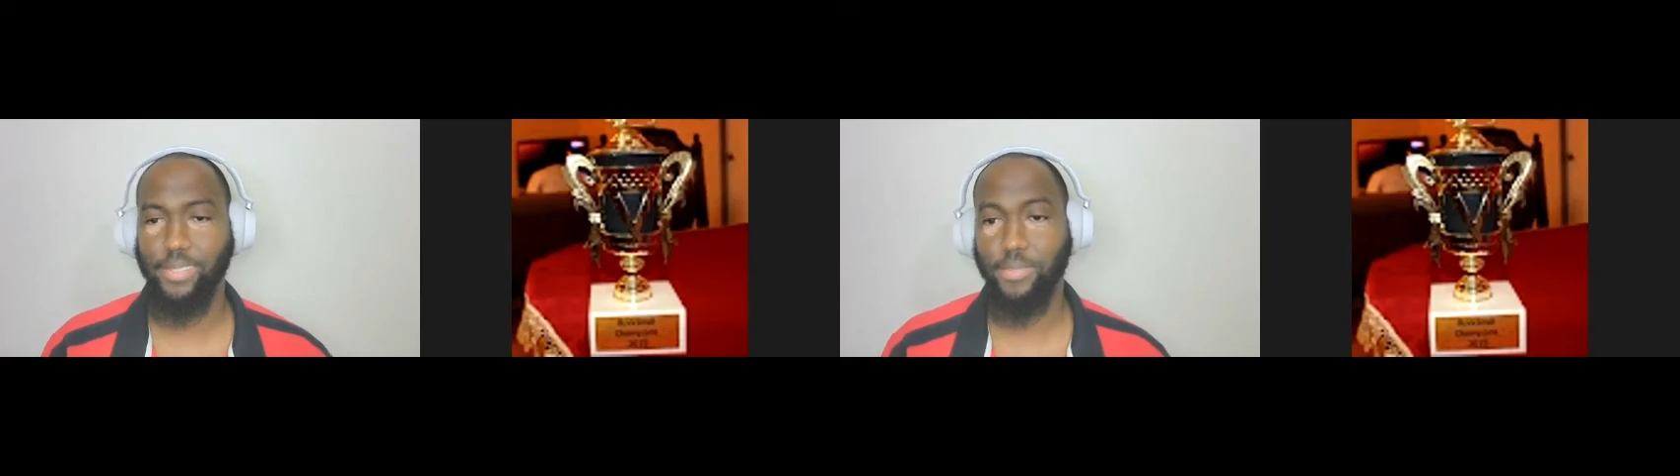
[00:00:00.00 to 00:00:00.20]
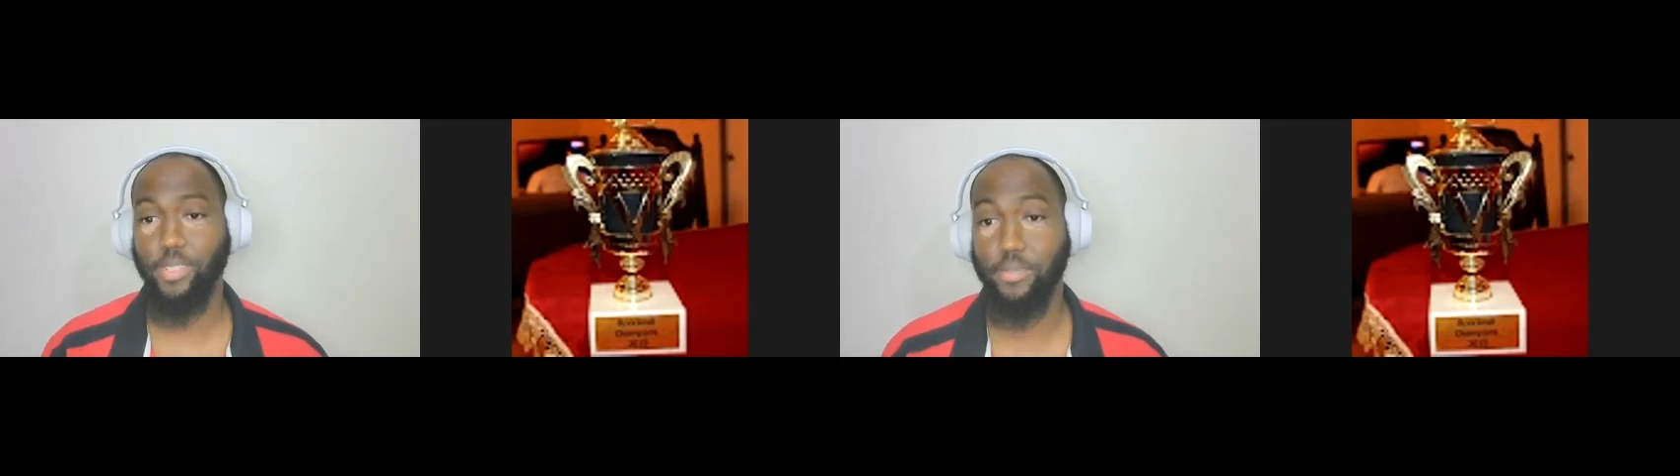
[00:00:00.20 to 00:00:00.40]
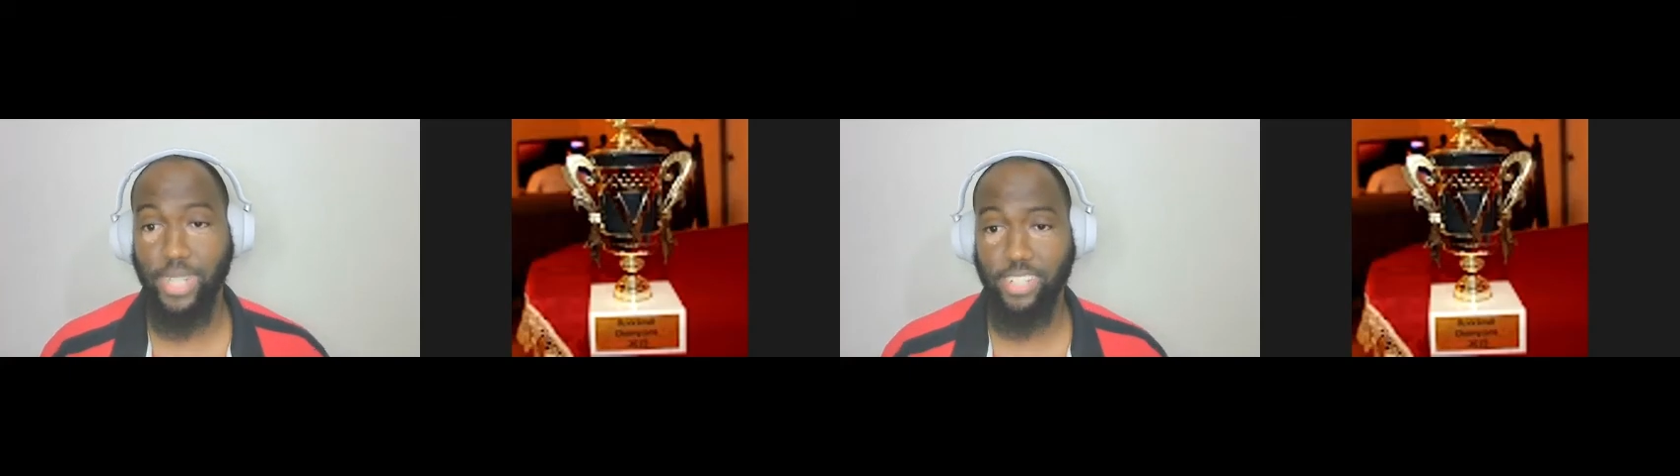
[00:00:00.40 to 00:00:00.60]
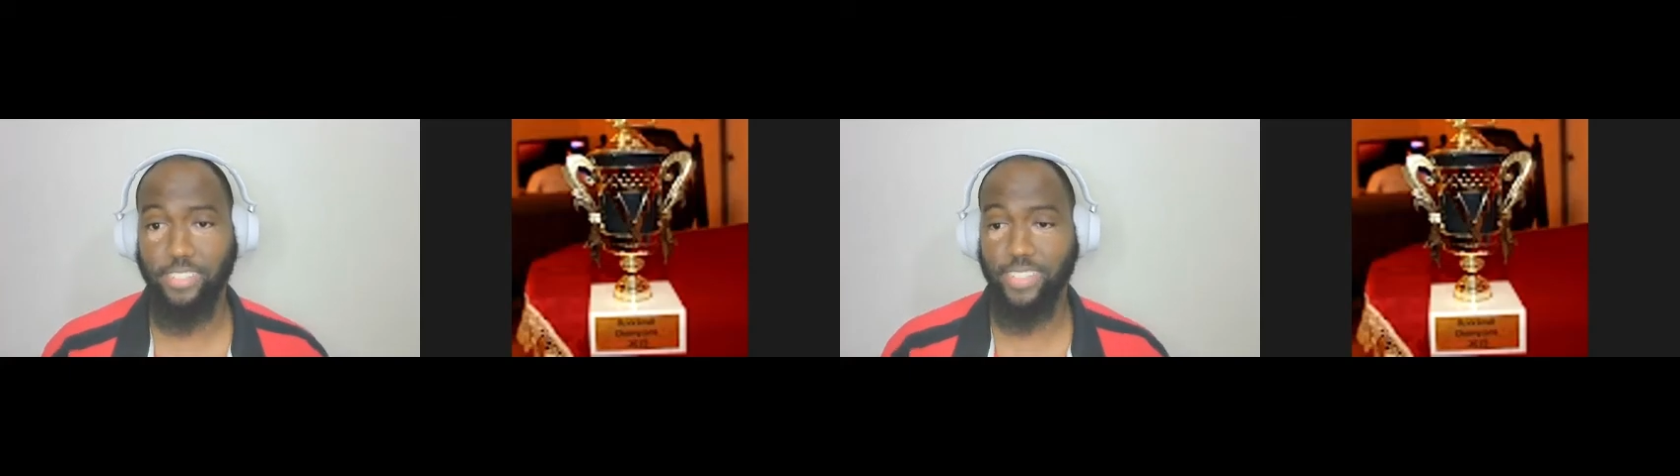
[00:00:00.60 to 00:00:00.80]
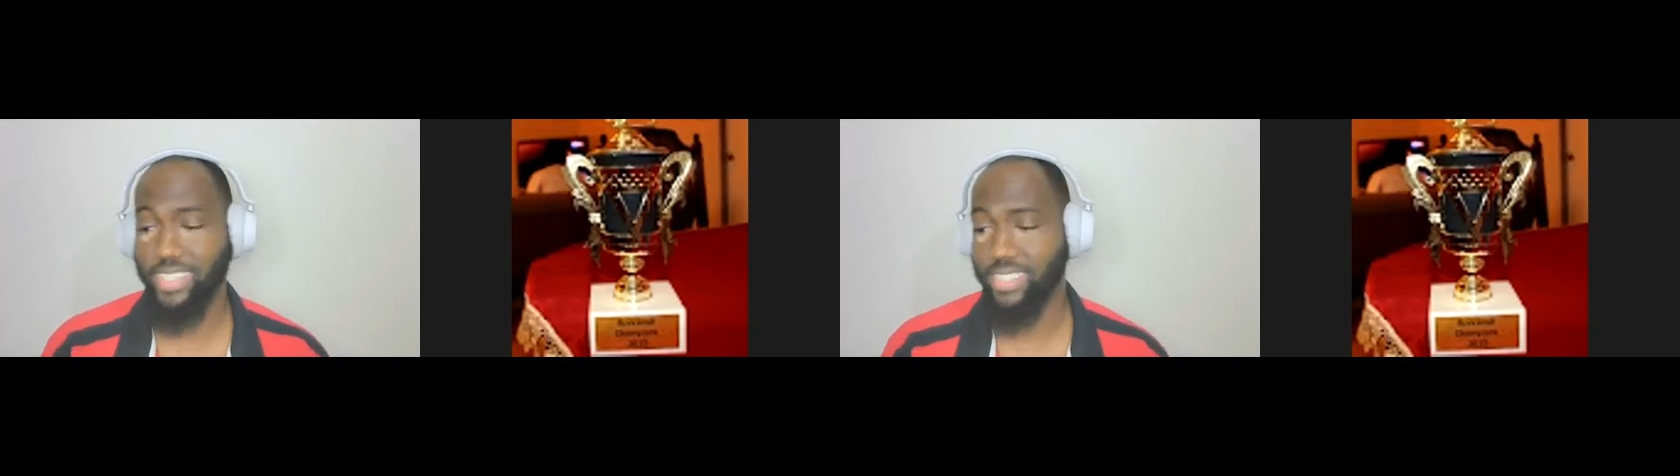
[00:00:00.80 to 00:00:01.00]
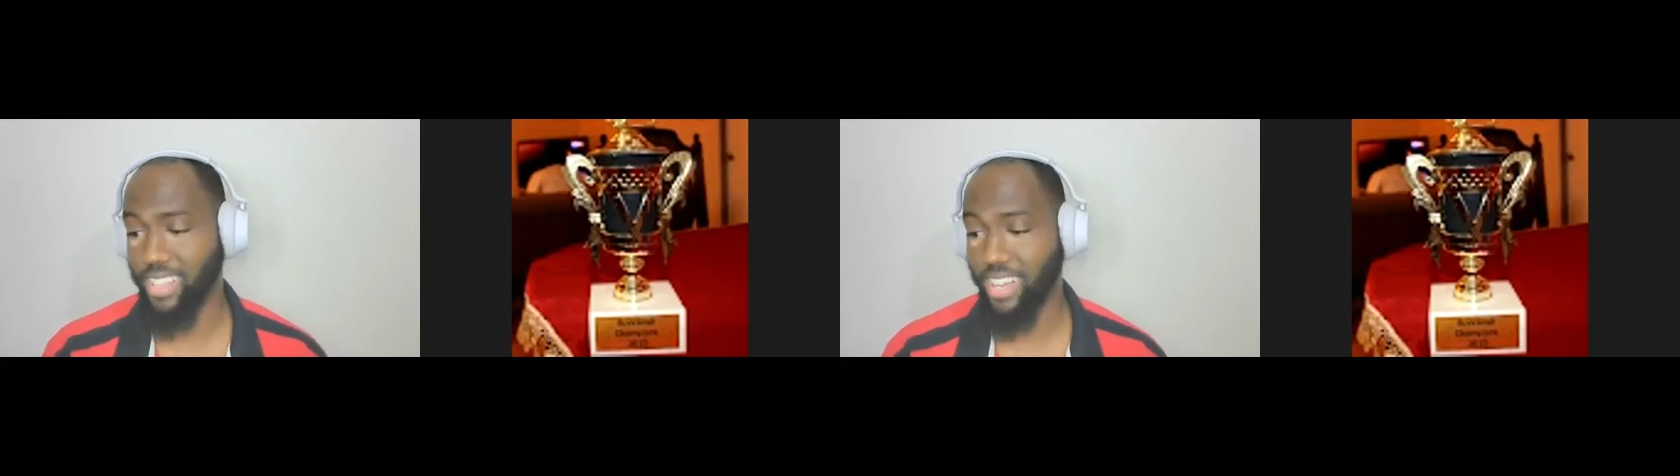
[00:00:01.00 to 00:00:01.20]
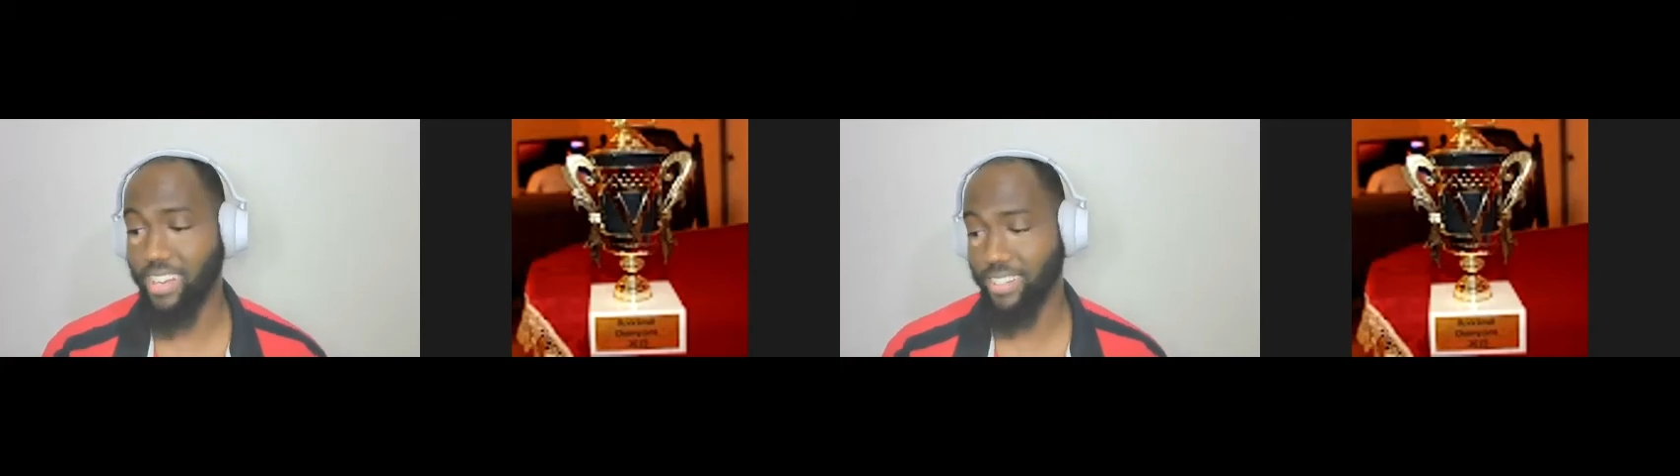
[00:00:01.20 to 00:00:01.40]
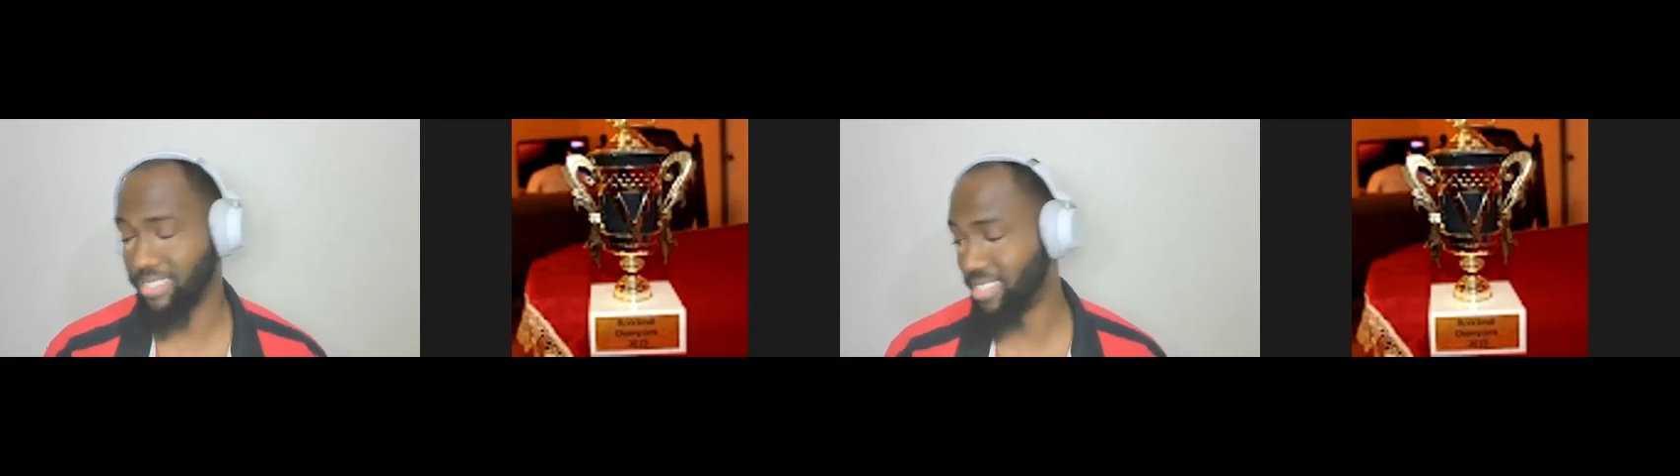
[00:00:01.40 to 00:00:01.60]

Oh, Patrick Reed is down.